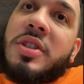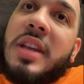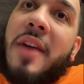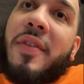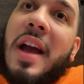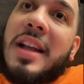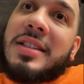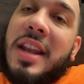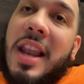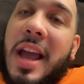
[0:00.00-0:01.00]
just saying, I forgot
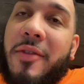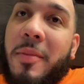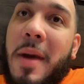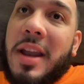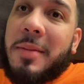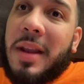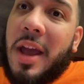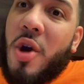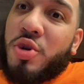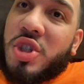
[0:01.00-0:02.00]
today. Like I reminded now me.
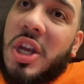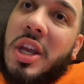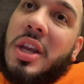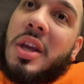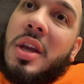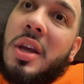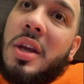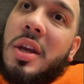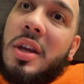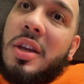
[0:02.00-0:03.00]
Now you oh, forgot. Shit.
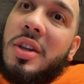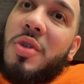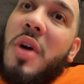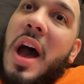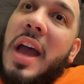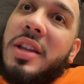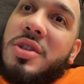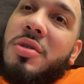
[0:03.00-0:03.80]
I forgot. You alright